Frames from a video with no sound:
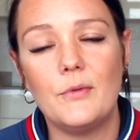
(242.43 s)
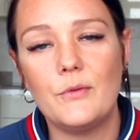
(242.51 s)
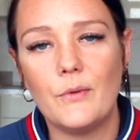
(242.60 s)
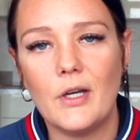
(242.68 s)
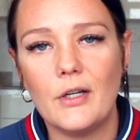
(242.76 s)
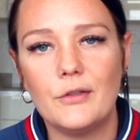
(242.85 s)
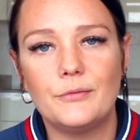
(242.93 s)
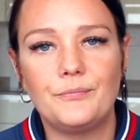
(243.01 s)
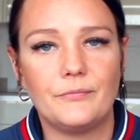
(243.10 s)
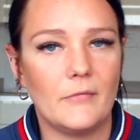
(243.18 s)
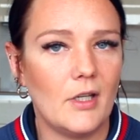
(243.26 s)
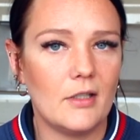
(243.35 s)
as well,
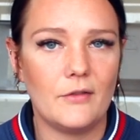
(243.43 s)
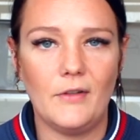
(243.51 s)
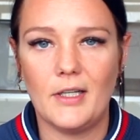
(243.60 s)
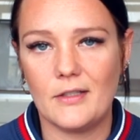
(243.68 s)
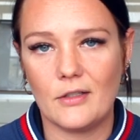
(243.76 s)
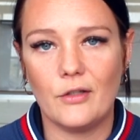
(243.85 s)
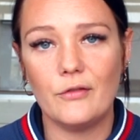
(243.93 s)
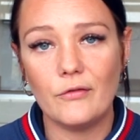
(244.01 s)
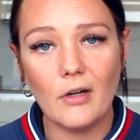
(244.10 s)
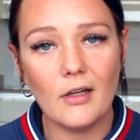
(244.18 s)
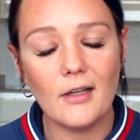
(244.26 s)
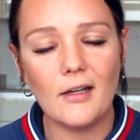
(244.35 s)
Last Fiasco
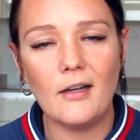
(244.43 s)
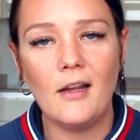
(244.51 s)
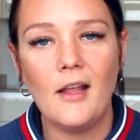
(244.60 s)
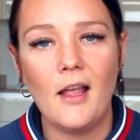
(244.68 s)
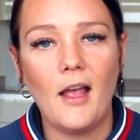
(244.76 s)
Run.